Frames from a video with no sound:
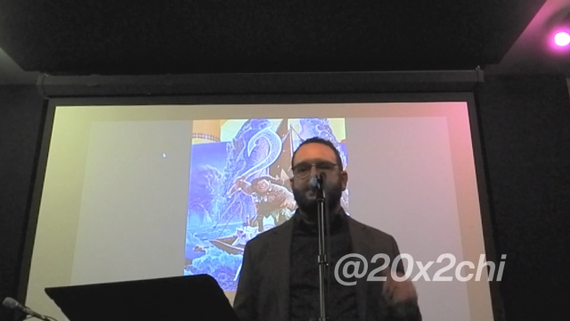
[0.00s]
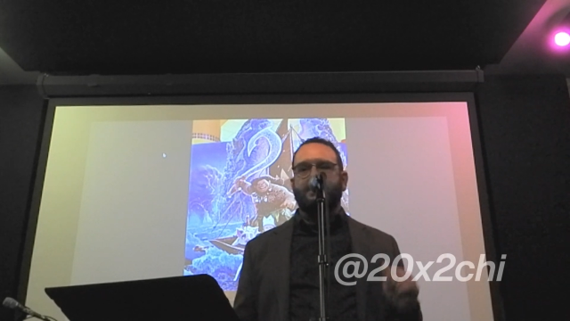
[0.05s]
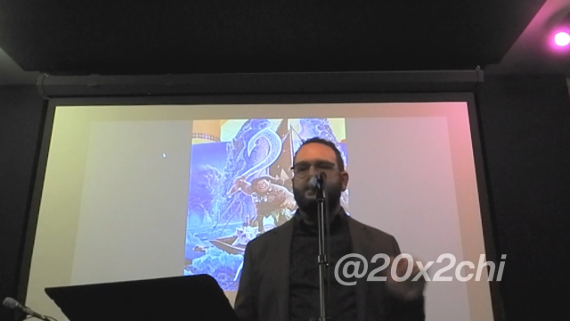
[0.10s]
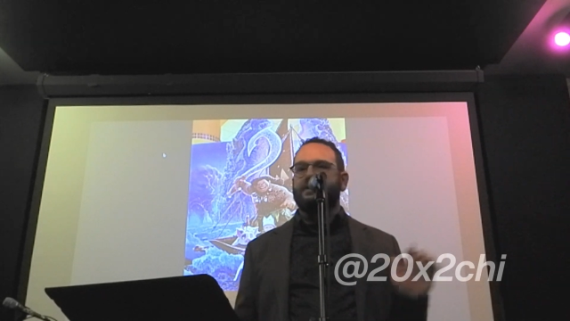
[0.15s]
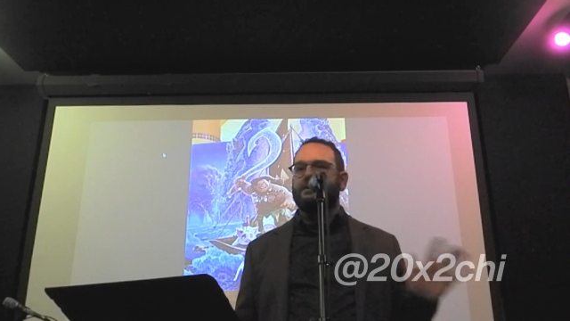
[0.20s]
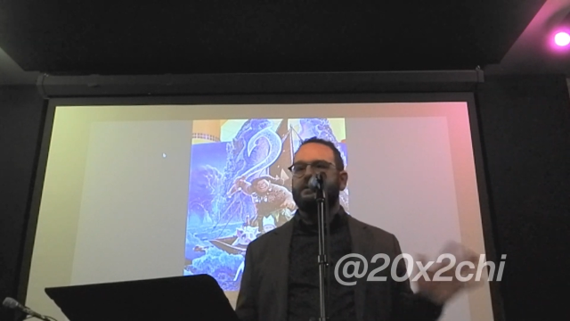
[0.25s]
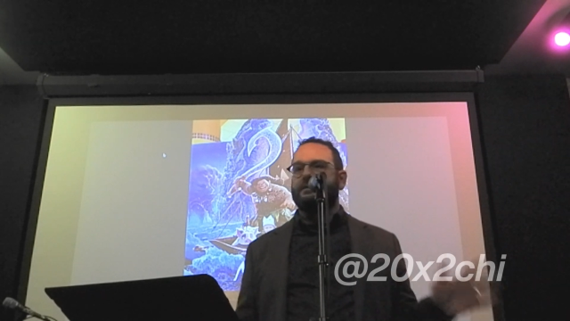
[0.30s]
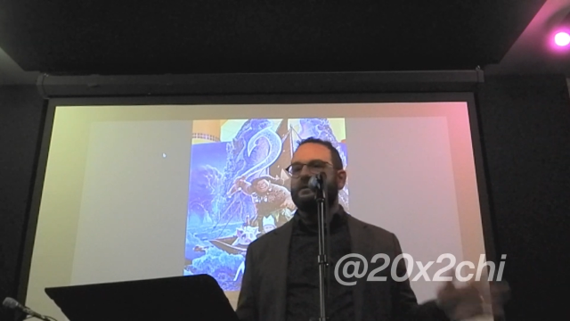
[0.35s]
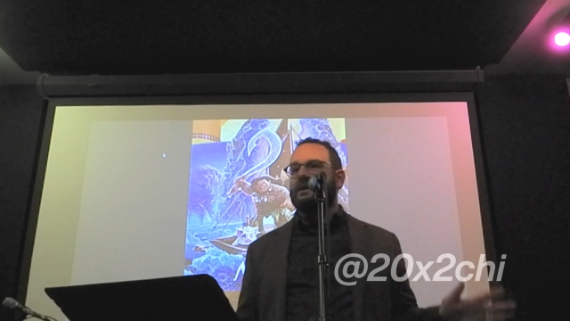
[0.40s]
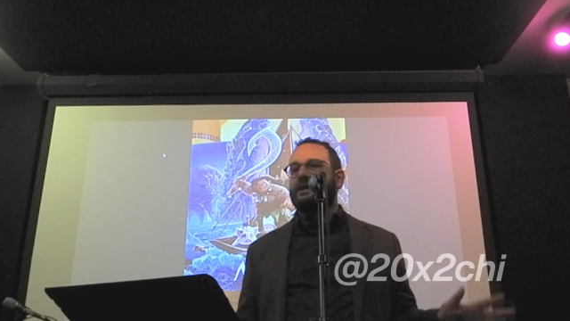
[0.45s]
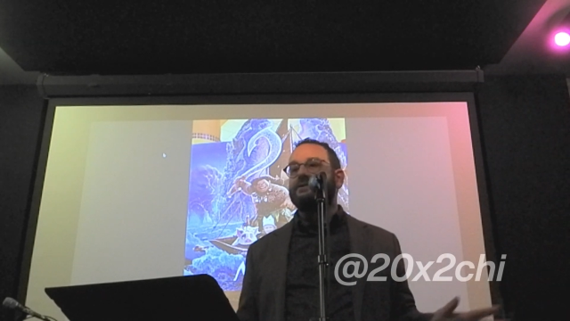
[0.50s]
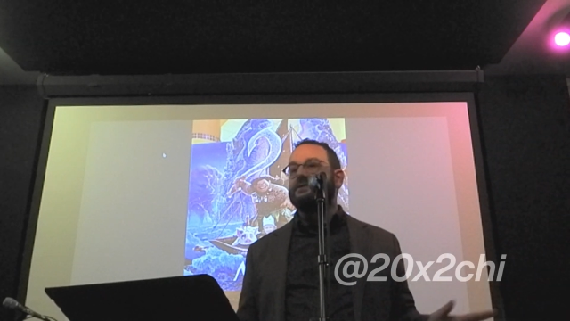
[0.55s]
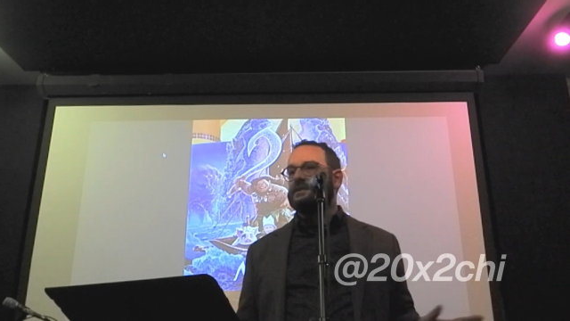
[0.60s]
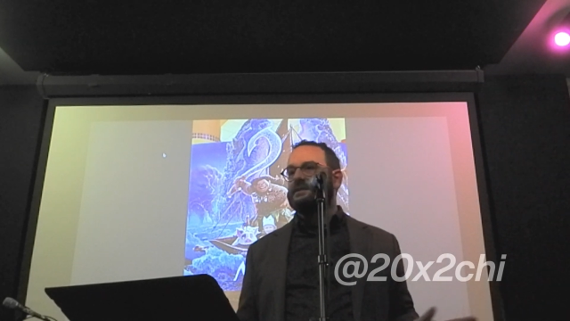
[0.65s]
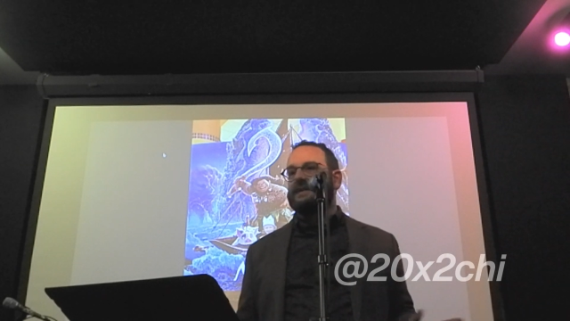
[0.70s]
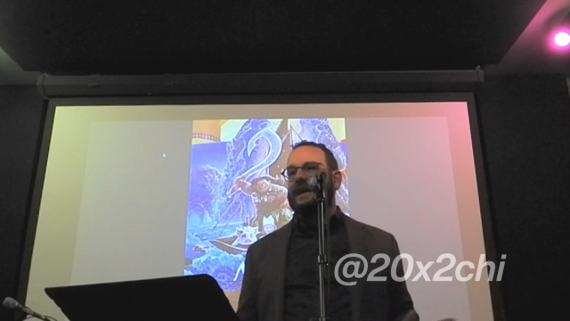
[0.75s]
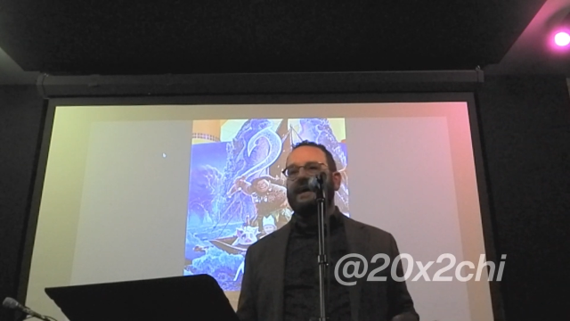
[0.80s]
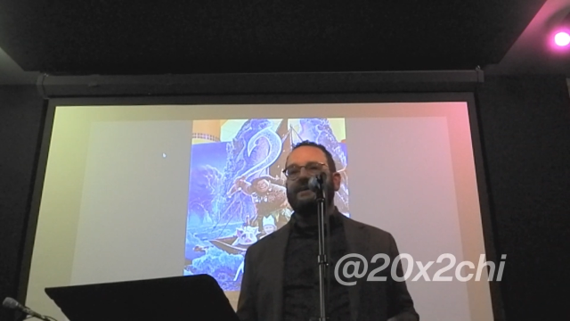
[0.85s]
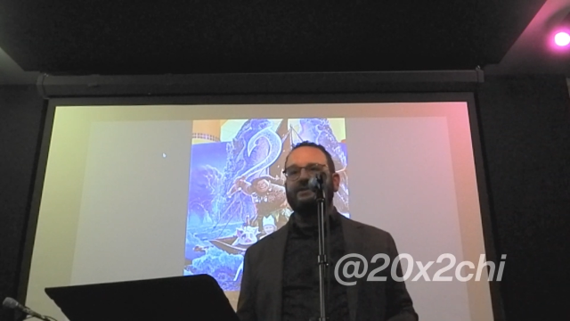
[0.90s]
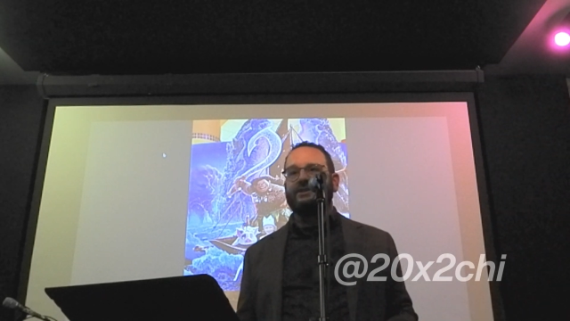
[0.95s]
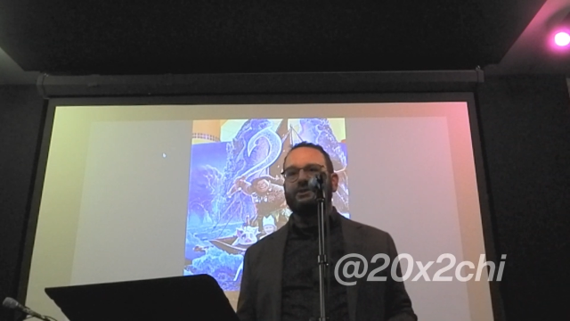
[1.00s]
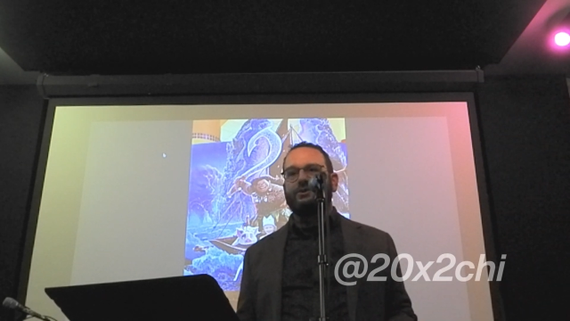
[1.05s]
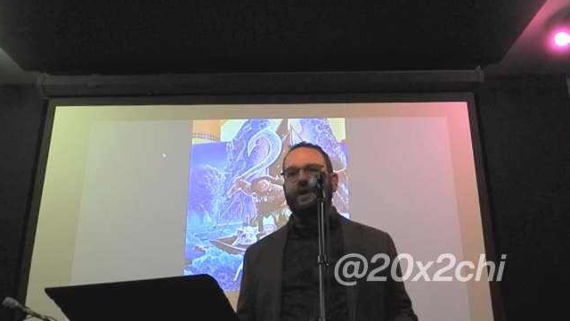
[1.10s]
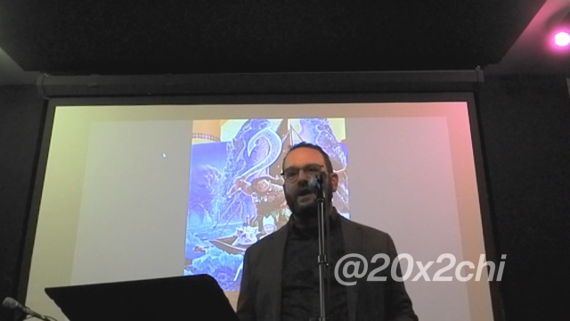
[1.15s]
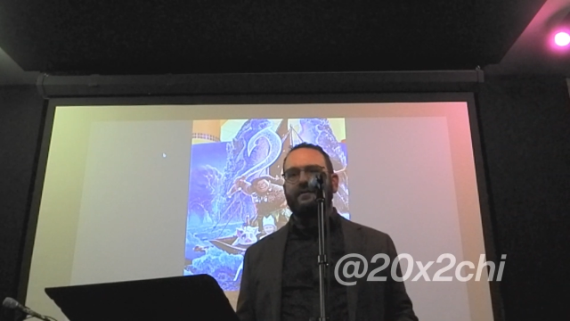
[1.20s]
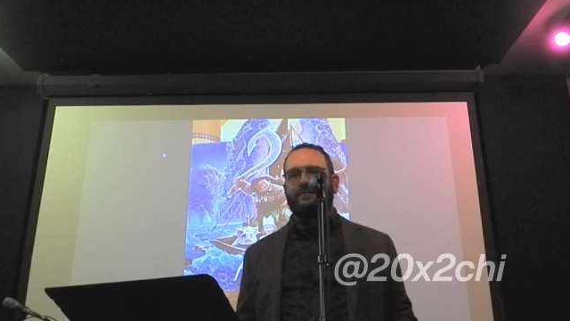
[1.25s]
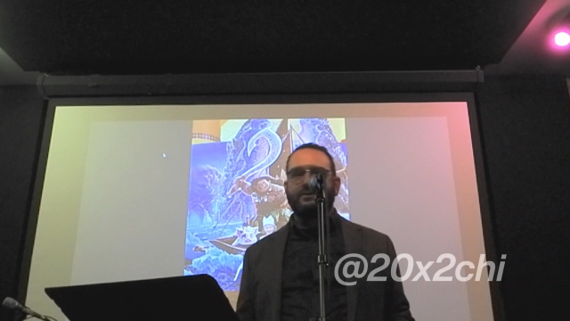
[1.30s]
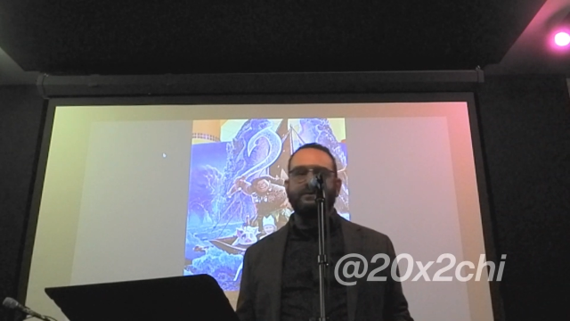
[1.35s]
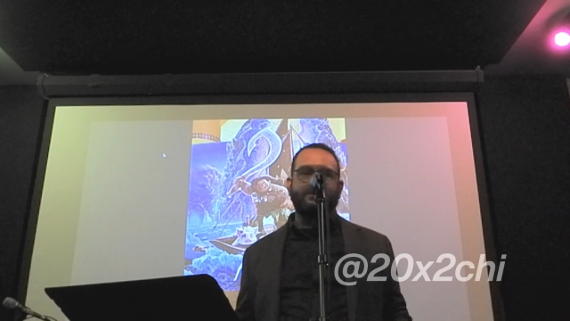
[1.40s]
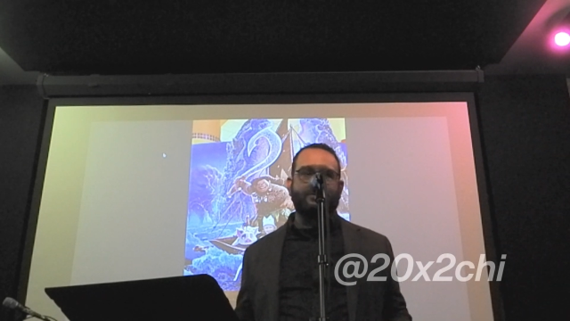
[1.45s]
to London taxi
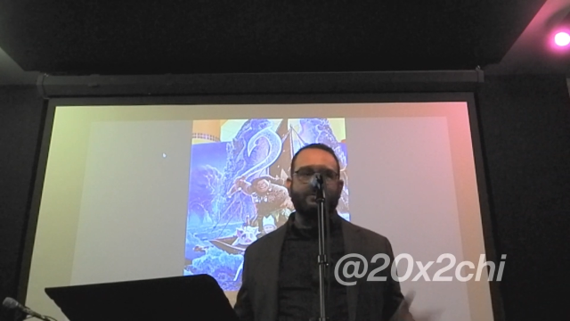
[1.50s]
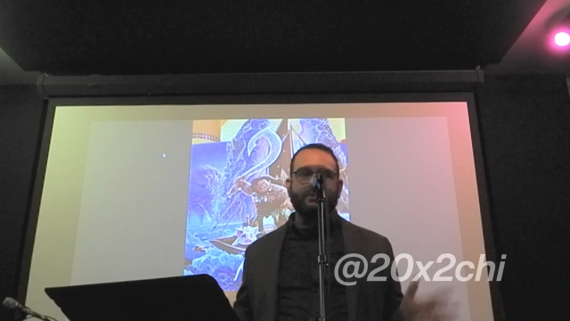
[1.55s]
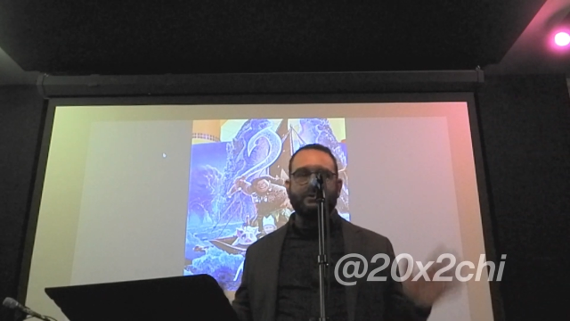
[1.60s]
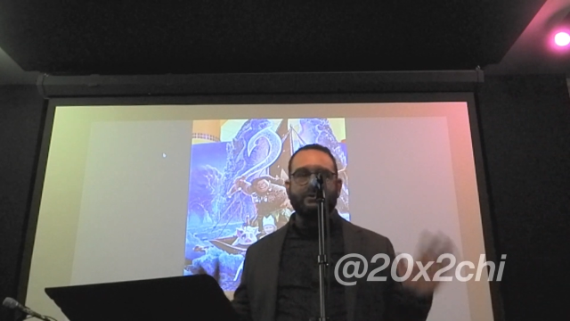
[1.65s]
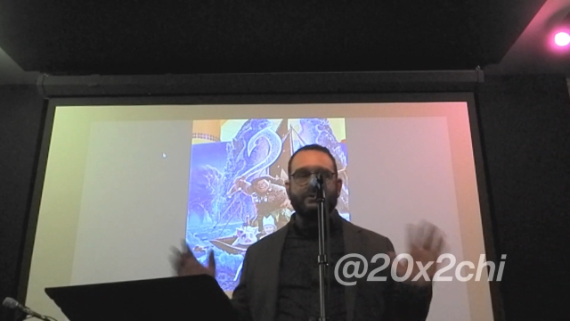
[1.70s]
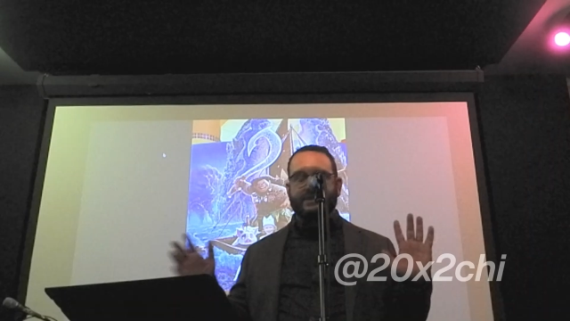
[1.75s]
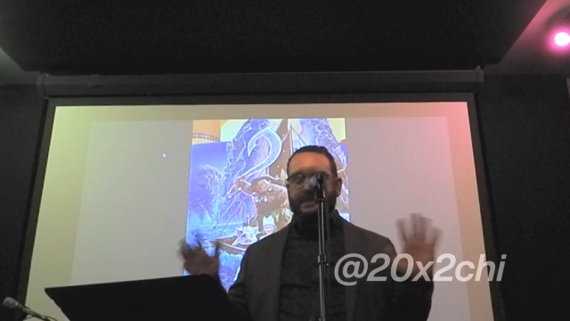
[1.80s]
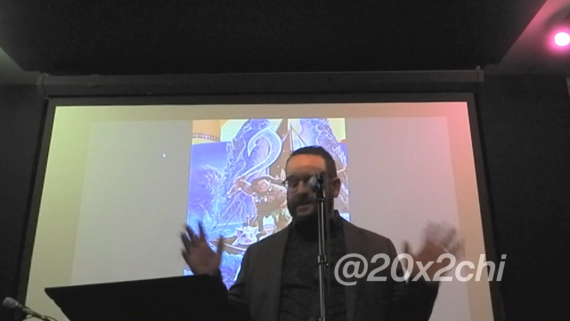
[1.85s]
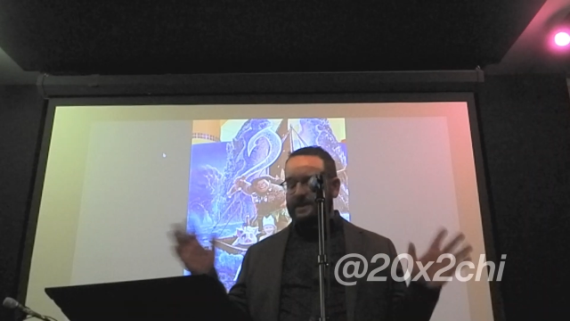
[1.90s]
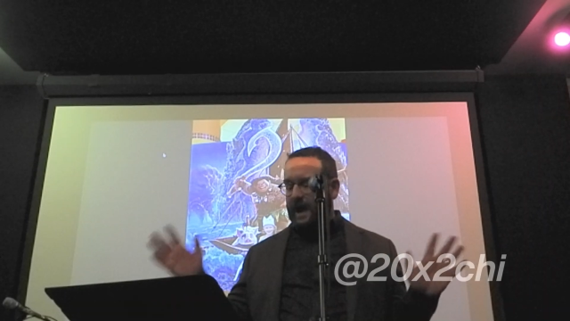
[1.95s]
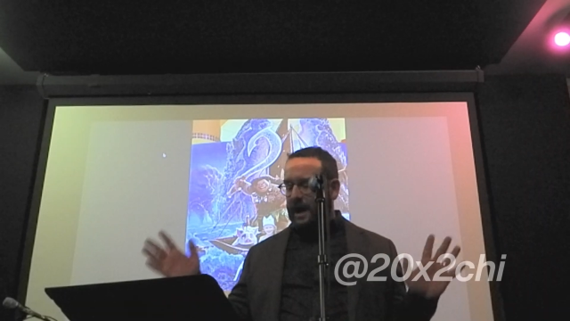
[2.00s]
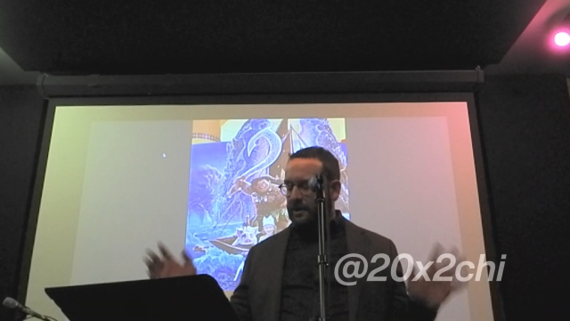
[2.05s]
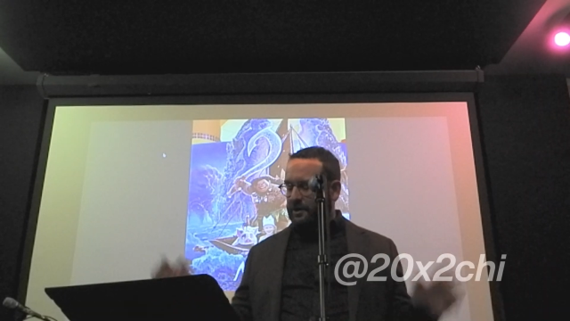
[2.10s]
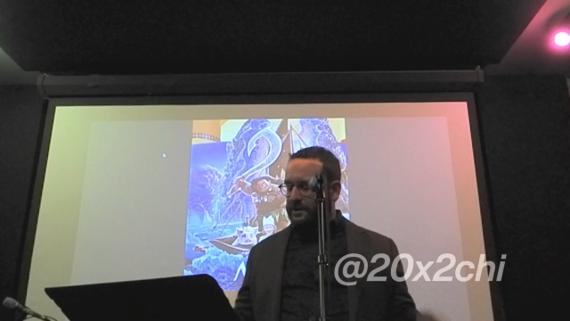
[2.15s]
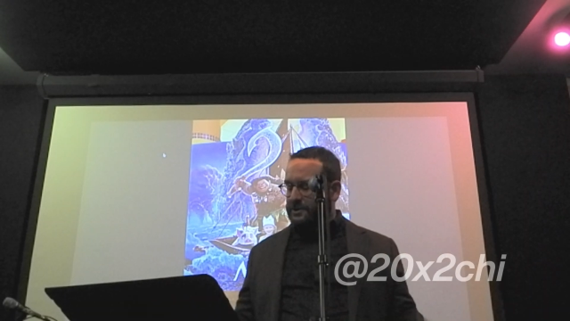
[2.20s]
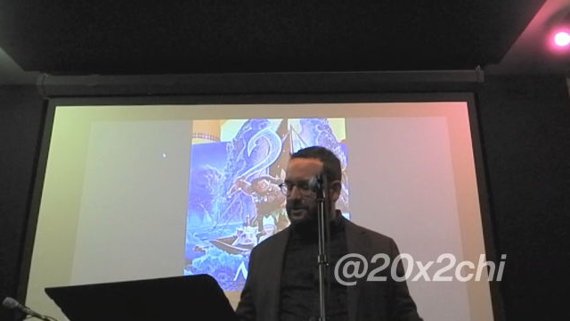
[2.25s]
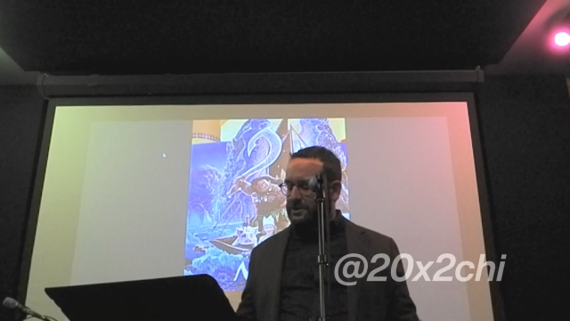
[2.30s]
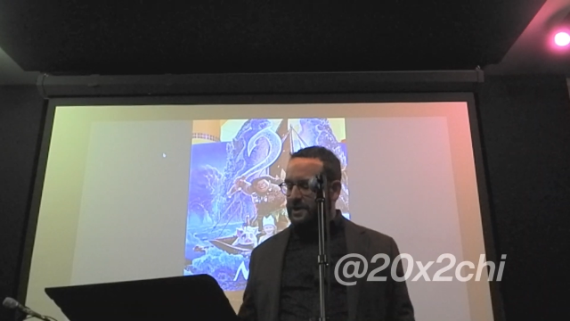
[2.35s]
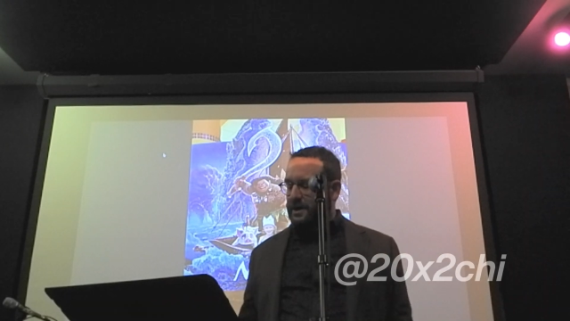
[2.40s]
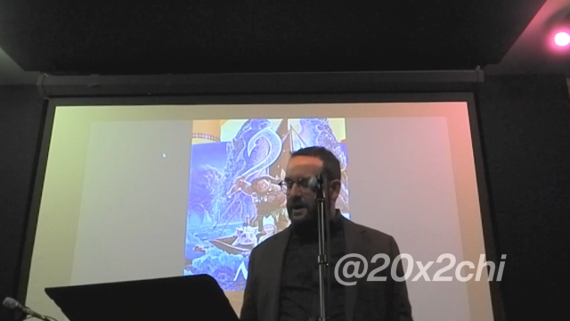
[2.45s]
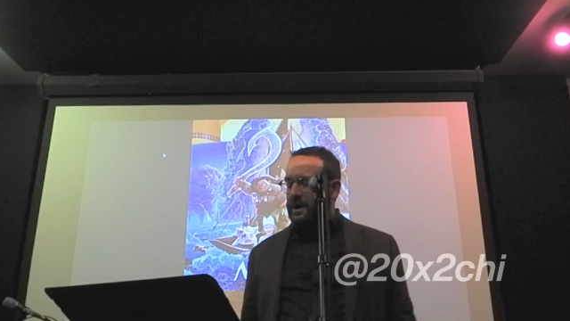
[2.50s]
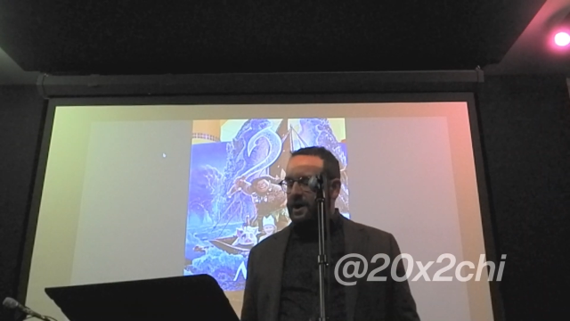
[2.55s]
drivers who use the knowledge,